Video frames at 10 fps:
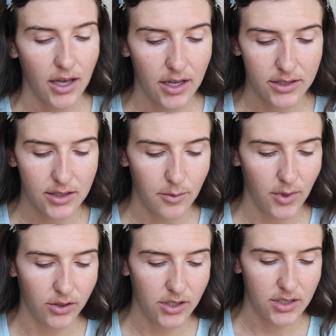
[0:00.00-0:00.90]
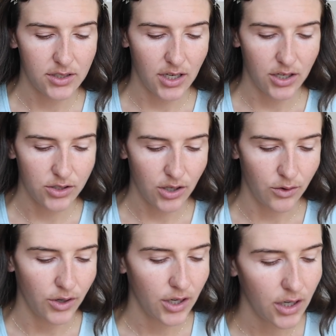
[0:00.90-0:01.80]
It's the Milky Skin
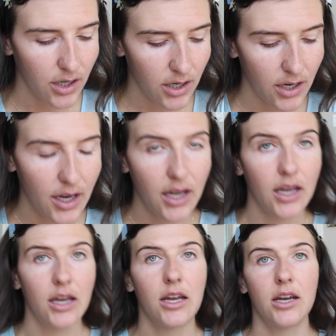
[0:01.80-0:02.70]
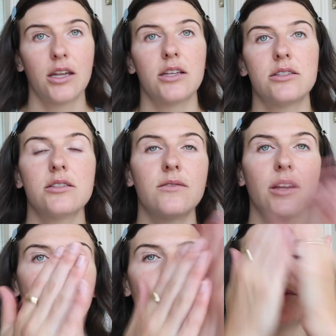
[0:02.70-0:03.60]
Toner, and this is
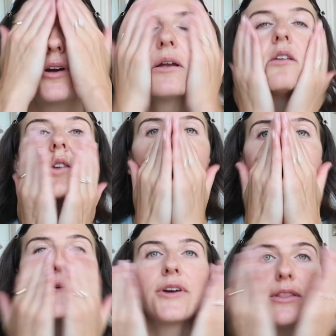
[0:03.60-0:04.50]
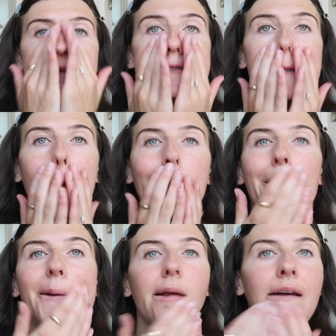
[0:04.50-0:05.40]
very important to hydrate the skin.